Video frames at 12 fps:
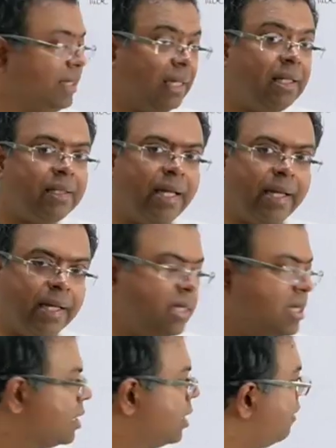The other thing
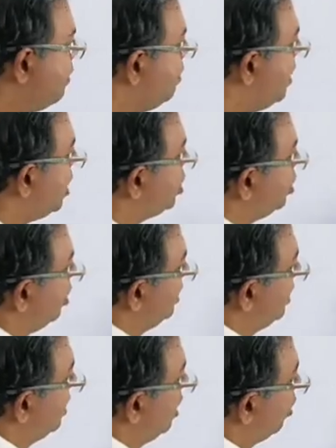is we make
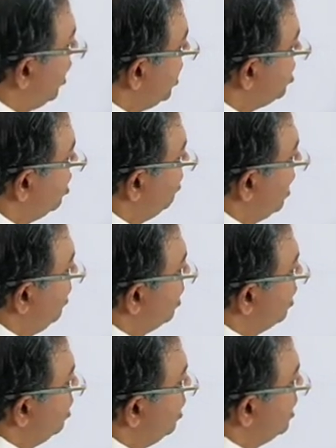sure the location of belly
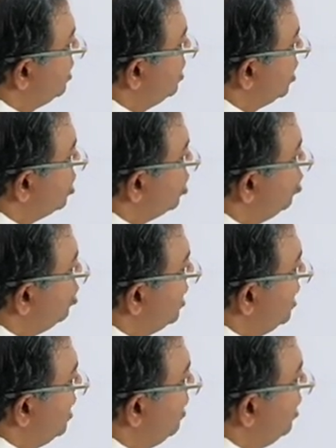button is just 2
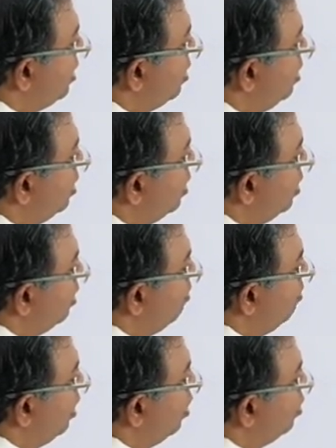centimeters
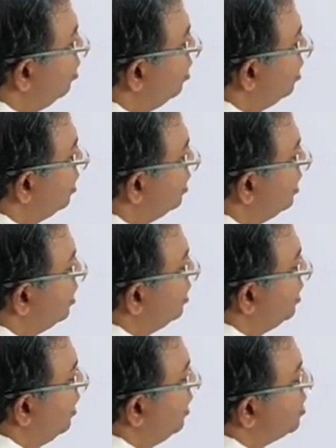below
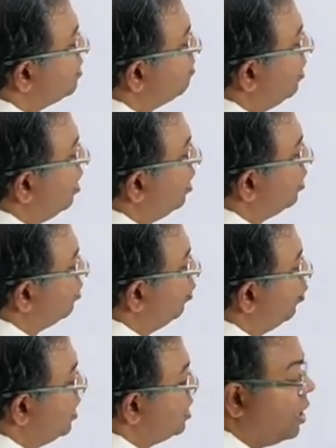the thinnest part of
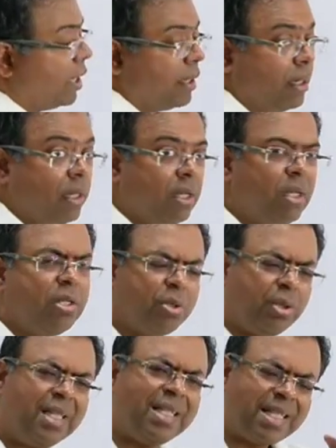the waistline.
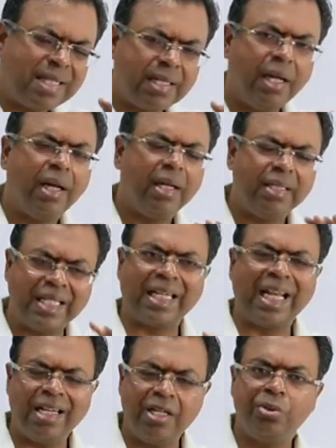So this
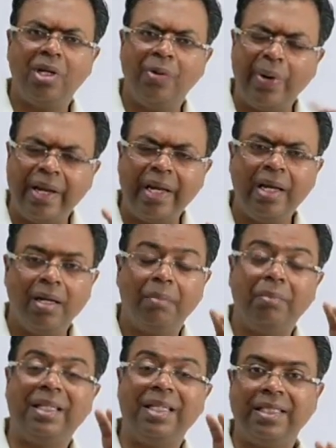can usually vary,
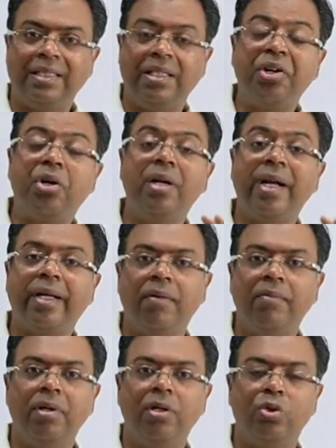but this is general
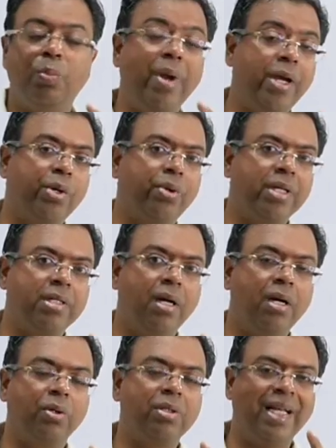dictum to make your
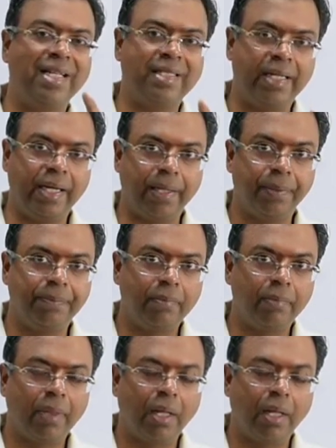result looks aesthetic.